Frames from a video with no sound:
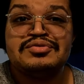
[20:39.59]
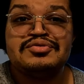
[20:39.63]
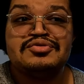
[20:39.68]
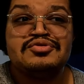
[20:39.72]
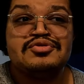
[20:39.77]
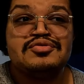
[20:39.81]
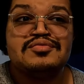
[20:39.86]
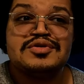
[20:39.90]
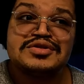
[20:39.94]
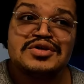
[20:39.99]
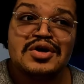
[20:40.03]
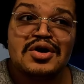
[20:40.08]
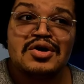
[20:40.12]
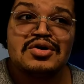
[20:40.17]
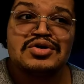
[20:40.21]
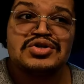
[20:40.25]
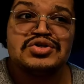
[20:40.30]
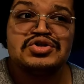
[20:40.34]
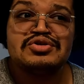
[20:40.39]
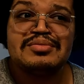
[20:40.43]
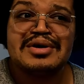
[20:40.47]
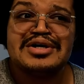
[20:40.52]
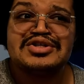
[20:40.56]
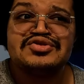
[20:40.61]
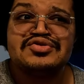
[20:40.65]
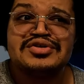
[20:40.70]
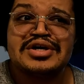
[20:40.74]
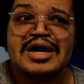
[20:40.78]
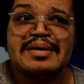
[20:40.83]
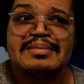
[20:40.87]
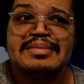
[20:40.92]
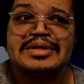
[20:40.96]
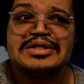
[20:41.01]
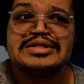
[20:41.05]
You knew it was cold. You knew my
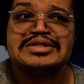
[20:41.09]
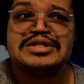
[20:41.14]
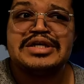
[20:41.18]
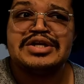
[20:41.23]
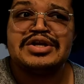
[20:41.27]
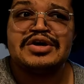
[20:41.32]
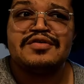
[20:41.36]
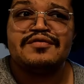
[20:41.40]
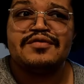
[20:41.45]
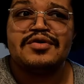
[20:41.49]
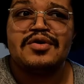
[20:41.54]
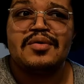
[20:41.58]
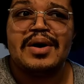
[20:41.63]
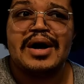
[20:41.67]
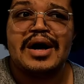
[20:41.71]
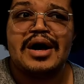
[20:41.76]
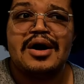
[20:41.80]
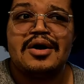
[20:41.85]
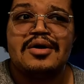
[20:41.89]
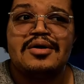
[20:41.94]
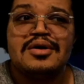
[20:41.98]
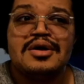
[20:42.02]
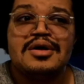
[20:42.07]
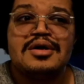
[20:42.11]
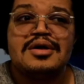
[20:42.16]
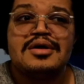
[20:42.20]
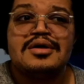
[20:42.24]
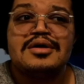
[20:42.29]
drink had been sitting there for a while.